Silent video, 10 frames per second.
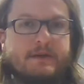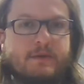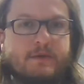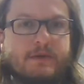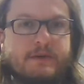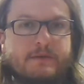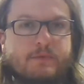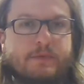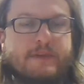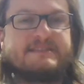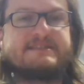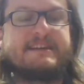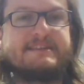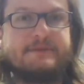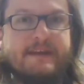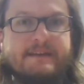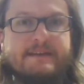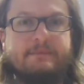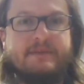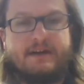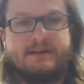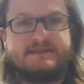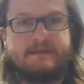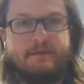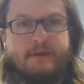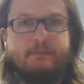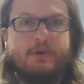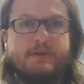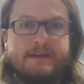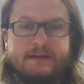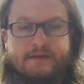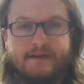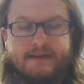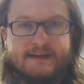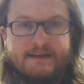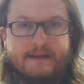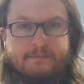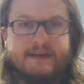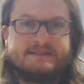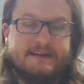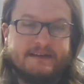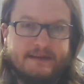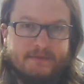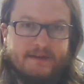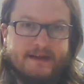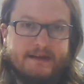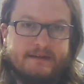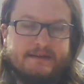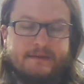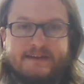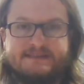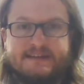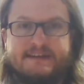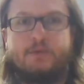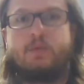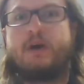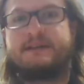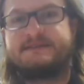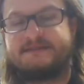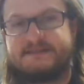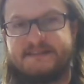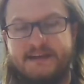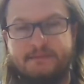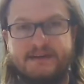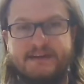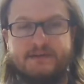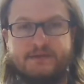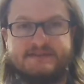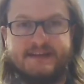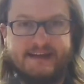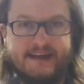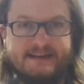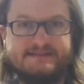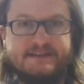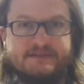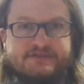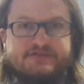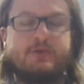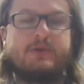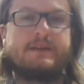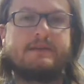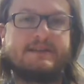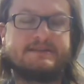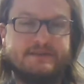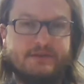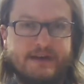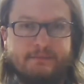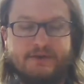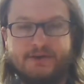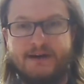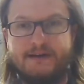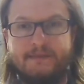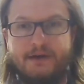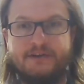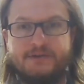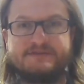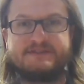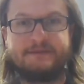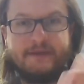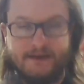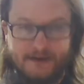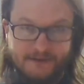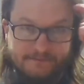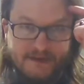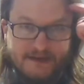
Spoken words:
or things that he's thinking because of the bully, the kid that picks on him a lot, and things that he wants to say but he knows that he has to control it because his grandpa taught him how to use his thinker